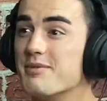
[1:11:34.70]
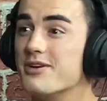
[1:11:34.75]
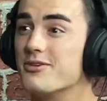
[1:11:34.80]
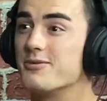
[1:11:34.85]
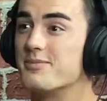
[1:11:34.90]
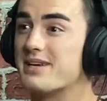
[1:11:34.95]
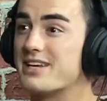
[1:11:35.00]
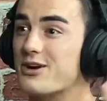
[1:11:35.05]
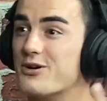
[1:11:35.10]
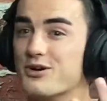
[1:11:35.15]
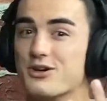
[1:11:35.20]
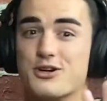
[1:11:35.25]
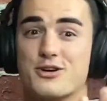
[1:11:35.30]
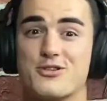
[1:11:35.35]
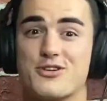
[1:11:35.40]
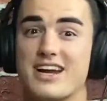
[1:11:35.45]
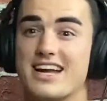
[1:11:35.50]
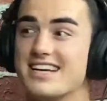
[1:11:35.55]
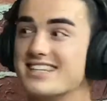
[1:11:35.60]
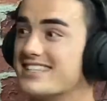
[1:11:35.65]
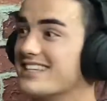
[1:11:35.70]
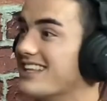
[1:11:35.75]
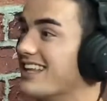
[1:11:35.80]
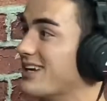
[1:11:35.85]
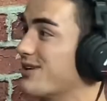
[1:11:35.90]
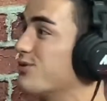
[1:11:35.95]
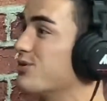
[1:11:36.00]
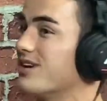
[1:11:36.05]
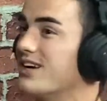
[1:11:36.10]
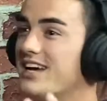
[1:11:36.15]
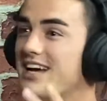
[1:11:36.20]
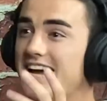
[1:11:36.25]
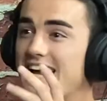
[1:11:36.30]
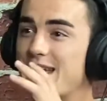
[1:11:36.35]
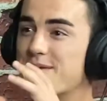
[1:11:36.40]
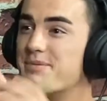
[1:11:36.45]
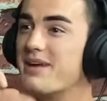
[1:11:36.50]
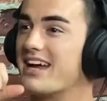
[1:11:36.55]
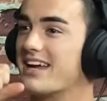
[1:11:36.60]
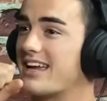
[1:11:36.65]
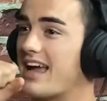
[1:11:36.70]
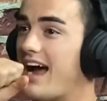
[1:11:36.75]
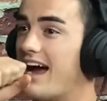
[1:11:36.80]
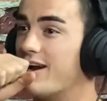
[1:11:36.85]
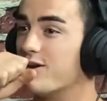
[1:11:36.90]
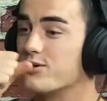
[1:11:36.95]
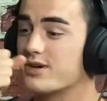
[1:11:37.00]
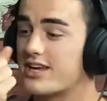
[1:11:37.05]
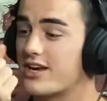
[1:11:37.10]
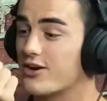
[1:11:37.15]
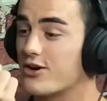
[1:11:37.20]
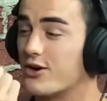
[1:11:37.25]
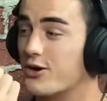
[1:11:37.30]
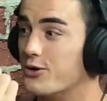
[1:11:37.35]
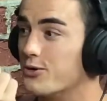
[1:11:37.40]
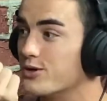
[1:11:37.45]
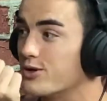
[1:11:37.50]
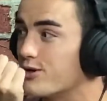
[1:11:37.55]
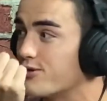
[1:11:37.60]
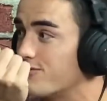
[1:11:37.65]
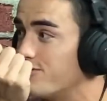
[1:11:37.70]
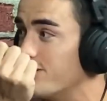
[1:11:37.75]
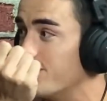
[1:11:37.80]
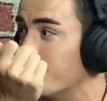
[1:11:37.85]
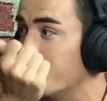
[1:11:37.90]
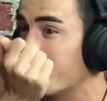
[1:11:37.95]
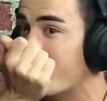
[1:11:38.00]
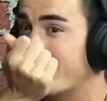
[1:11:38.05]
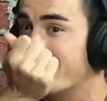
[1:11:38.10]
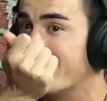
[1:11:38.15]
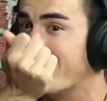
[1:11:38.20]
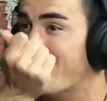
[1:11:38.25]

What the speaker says: would be going crazy. Like, he'd be like, I don't care who you're filming right now.